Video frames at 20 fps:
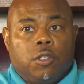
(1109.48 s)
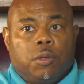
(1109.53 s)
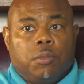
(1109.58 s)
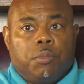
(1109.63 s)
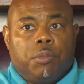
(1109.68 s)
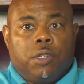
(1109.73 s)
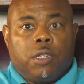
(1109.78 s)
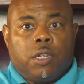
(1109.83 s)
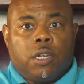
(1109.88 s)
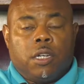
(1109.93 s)

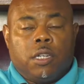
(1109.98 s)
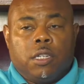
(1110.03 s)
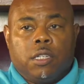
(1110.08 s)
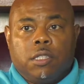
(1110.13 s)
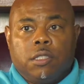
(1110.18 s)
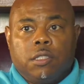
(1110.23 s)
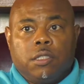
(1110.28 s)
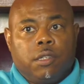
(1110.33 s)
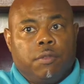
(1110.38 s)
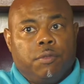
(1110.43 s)

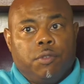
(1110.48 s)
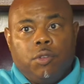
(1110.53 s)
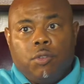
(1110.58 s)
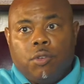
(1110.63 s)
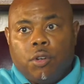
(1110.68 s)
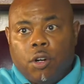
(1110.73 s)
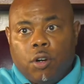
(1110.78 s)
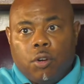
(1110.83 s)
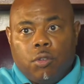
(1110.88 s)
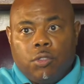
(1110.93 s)
Because if you
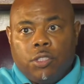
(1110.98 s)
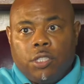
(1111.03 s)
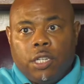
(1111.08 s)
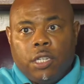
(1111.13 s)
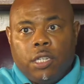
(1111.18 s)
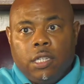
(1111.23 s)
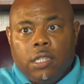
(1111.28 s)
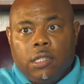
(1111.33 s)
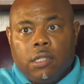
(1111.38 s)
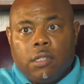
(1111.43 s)
are
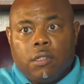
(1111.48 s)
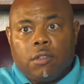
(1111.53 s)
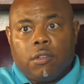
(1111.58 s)
OG,